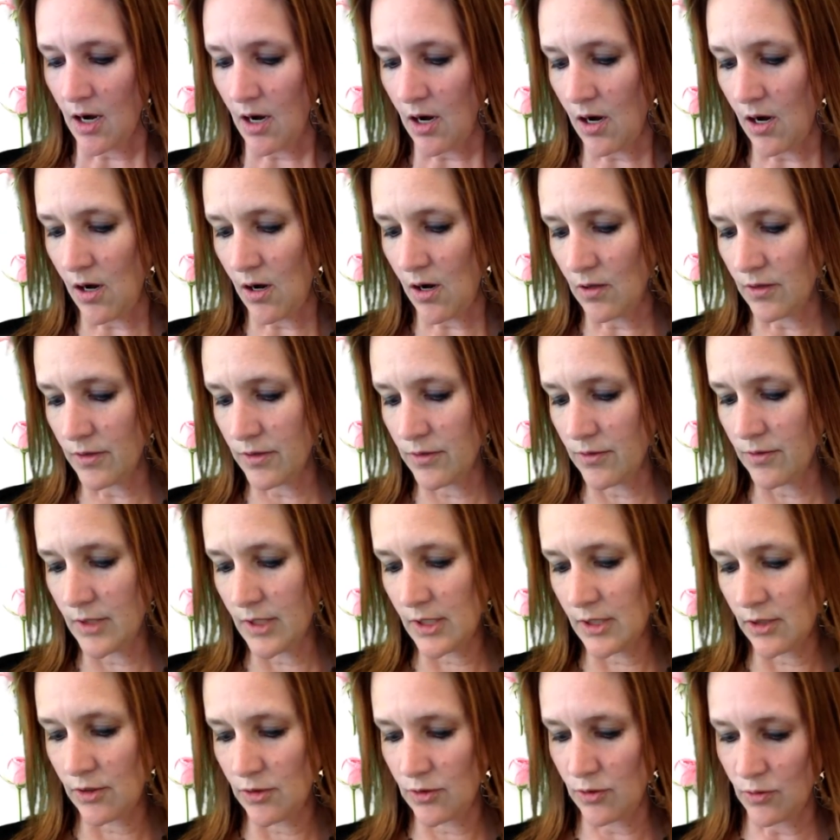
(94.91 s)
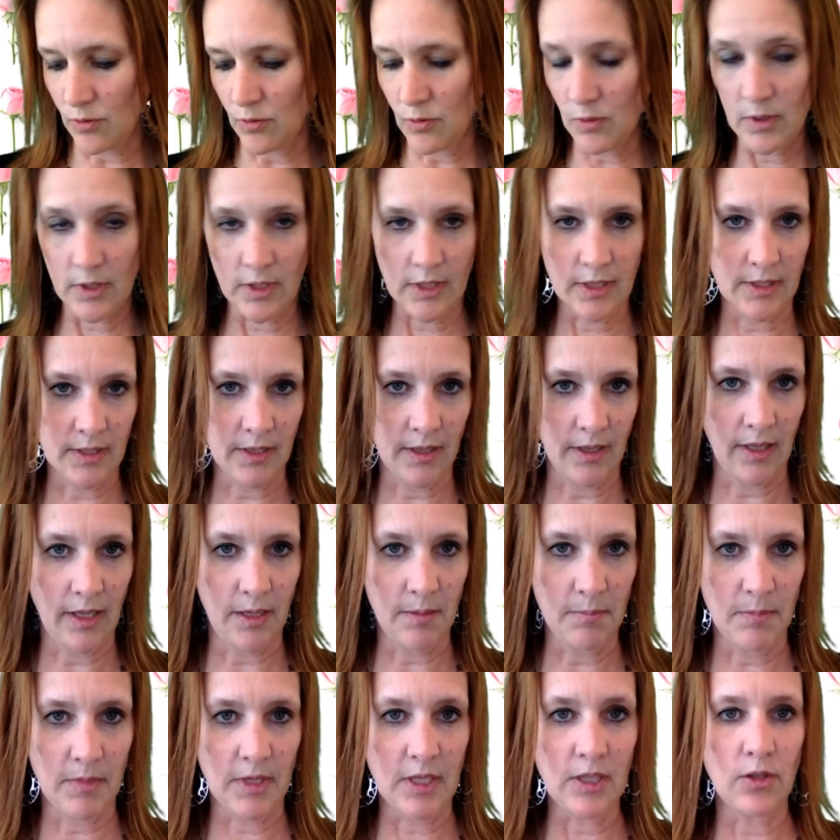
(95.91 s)
all you need to do is
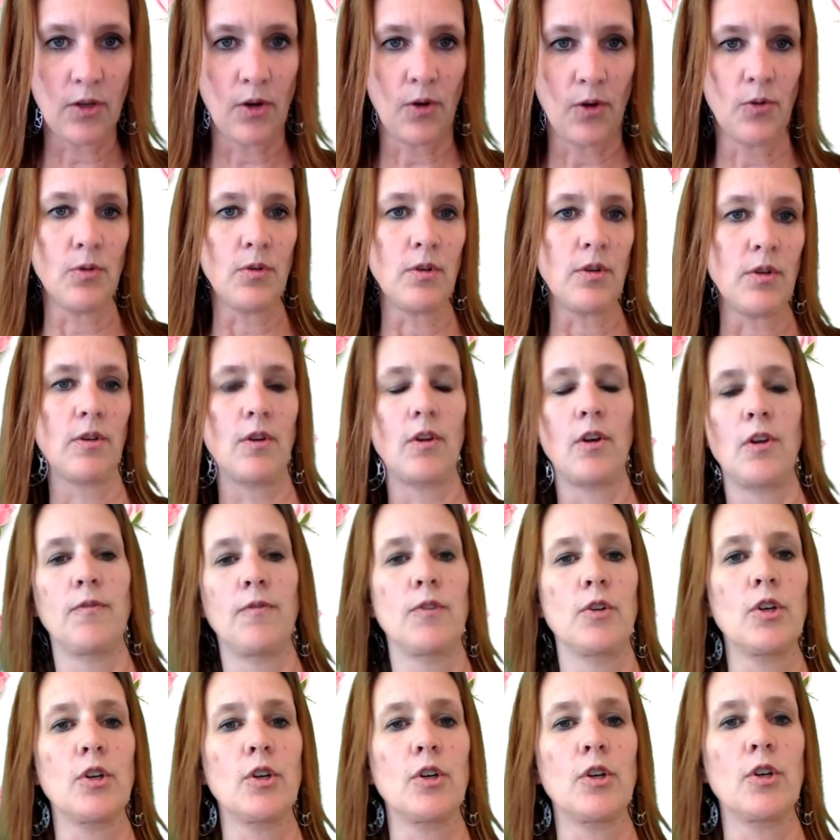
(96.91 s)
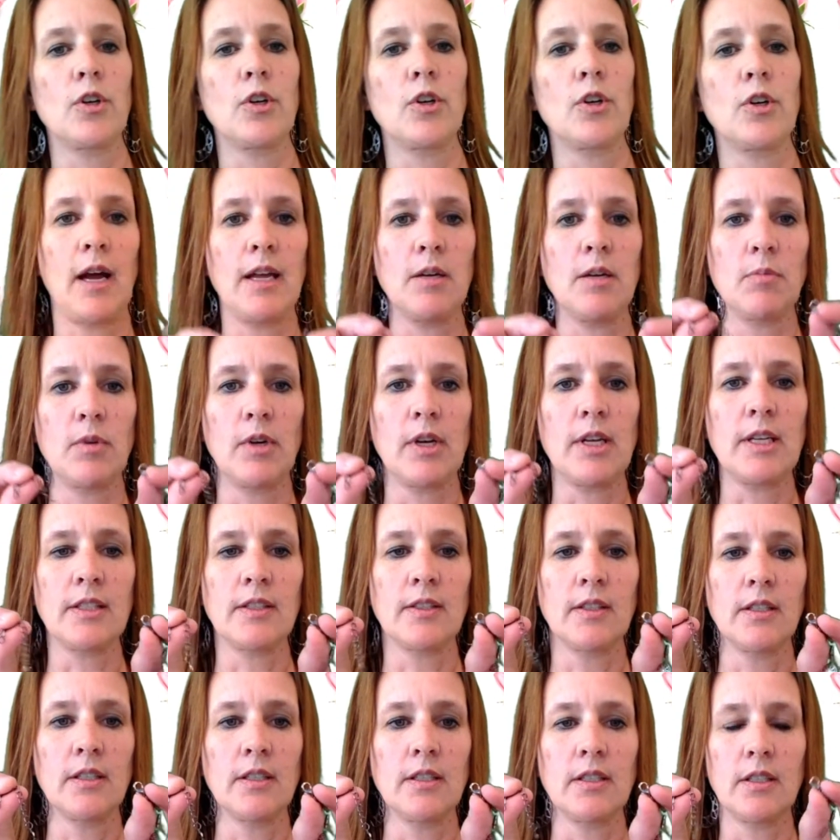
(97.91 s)
let me know if you're going to buy a
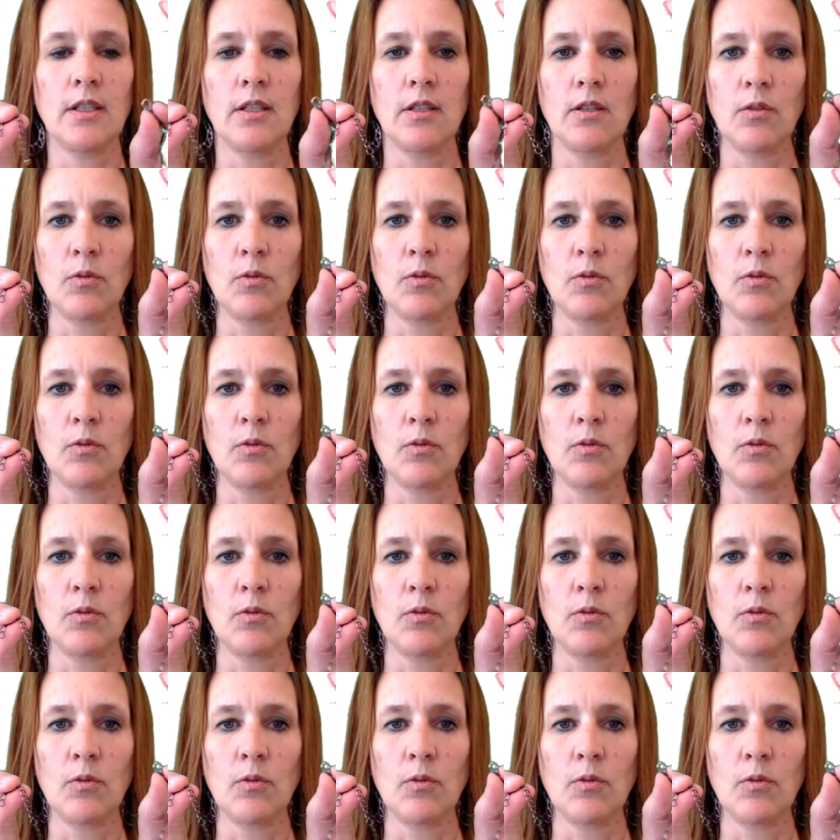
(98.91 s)
bracelet